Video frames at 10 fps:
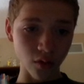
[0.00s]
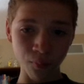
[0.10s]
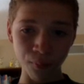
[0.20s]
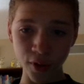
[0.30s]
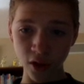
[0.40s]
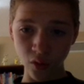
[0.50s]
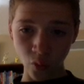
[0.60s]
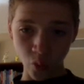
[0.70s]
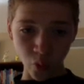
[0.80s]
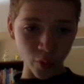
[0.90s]
but
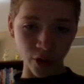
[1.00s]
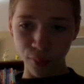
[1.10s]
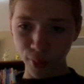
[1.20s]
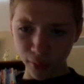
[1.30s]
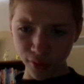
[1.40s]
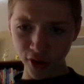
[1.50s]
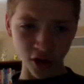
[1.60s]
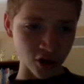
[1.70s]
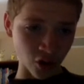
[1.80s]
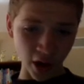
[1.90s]
you're probably
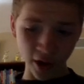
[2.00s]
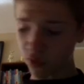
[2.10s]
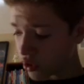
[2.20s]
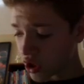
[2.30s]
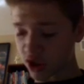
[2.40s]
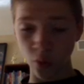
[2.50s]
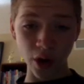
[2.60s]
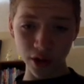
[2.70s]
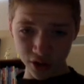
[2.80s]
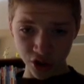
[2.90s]
thinking, don't we have to adjust the
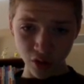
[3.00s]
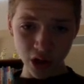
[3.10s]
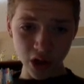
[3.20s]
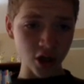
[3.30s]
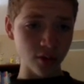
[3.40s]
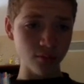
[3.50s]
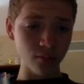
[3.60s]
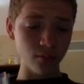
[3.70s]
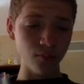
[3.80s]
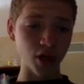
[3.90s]
width too?
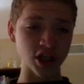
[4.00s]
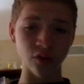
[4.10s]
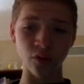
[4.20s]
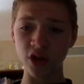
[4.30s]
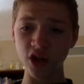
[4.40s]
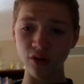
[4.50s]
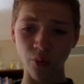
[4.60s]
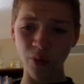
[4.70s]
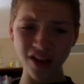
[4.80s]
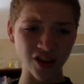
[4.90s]
Because if we didn't do
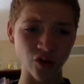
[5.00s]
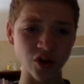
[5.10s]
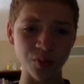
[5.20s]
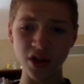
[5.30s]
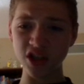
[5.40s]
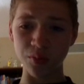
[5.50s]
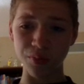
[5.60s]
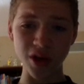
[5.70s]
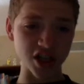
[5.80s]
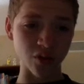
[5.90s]
the width, it would just be
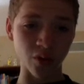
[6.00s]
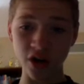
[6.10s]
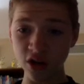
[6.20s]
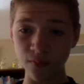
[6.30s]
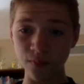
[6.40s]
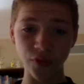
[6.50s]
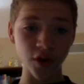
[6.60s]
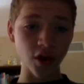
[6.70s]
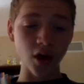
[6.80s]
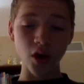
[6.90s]
smushed, wouldn't it?
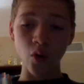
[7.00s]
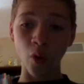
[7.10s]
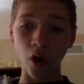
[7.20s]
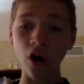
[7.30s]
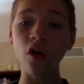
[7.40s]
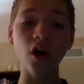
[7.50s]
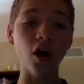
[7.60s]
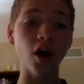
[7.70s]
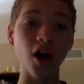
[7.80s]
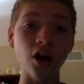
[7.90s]
Well,
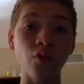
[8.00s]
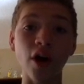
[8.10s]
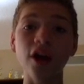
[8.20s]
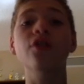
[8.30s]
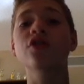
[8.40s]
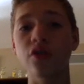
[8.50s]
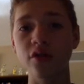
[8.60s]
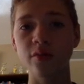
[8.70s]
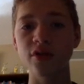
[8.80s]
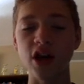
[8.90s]
in regular
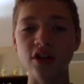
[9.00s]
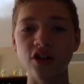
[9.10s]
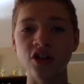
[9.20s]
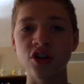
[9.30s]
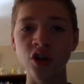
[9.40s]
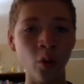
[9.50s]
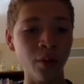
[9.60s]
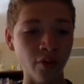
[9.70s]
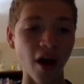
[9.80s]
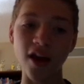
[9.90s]
circumstances, you
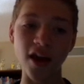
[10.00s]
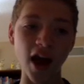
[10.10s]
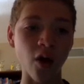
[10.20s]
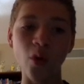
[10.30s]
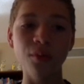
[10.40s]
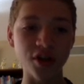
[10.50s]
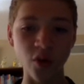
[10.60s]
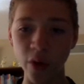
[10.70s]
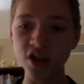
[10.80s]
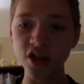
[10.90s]
would be right. Yeah, it would be
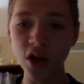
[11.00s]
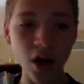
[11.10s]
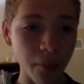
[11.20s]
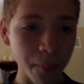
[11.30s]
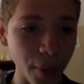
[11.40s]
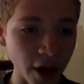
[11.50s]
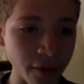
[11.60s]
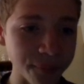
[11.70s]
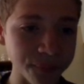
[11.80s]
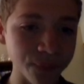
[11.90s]
squished.
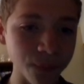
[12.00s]
But